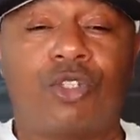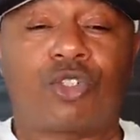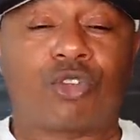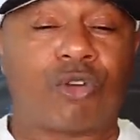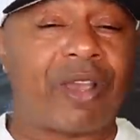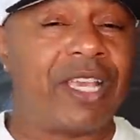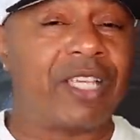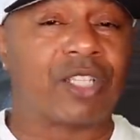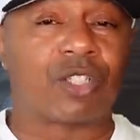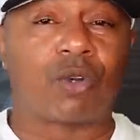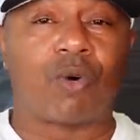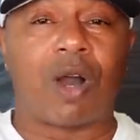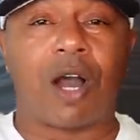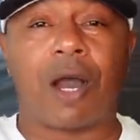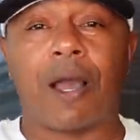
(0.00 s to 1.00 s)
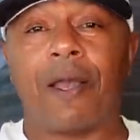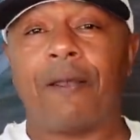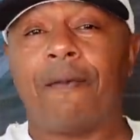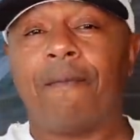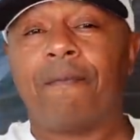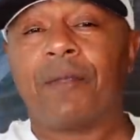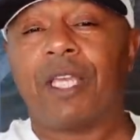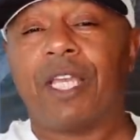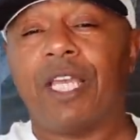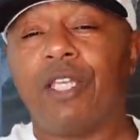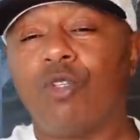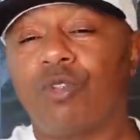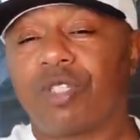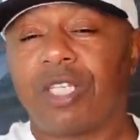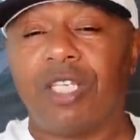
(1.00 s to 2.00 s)
train so hard,
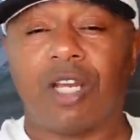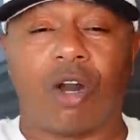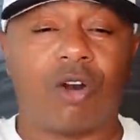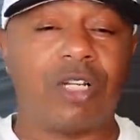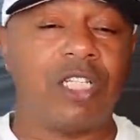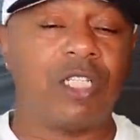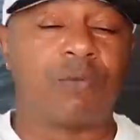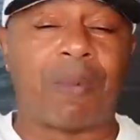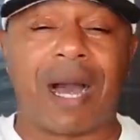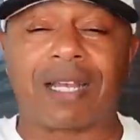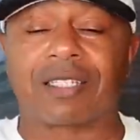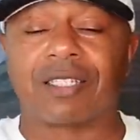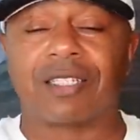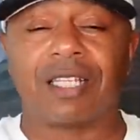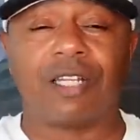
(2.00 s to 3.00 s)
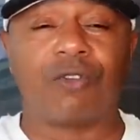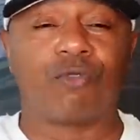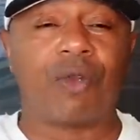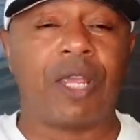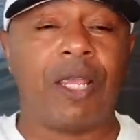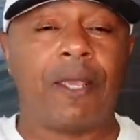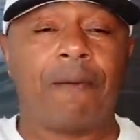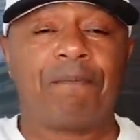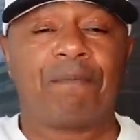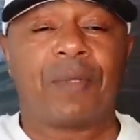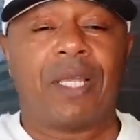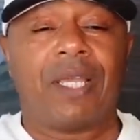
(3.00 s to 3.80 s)
and you see all these boxers in the ring,